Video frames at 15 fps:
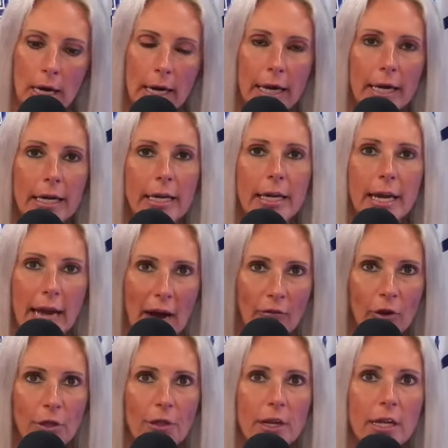He did
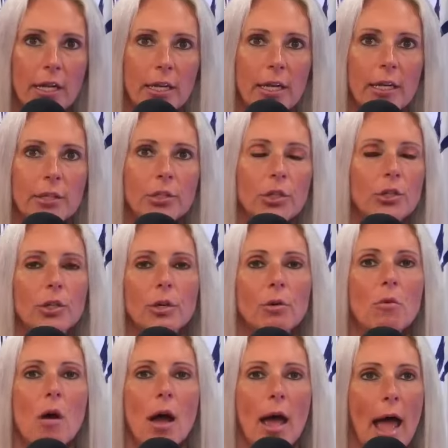everything he needed to
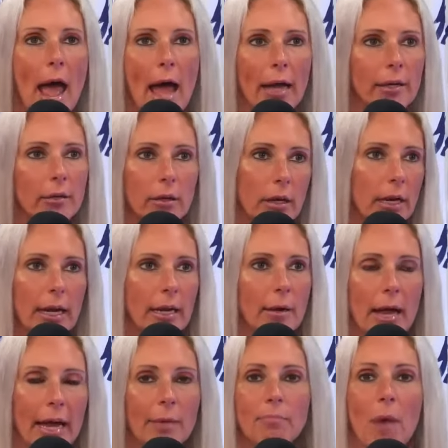do. And
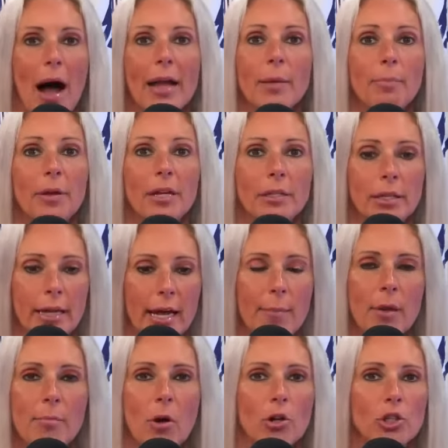in my opinion, him
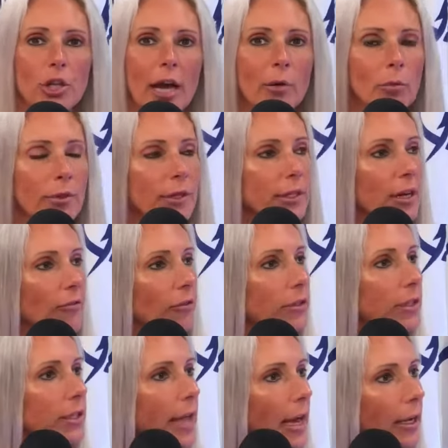and Marchand were the difference
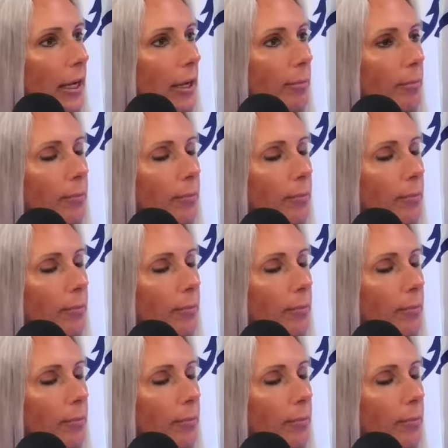in that game.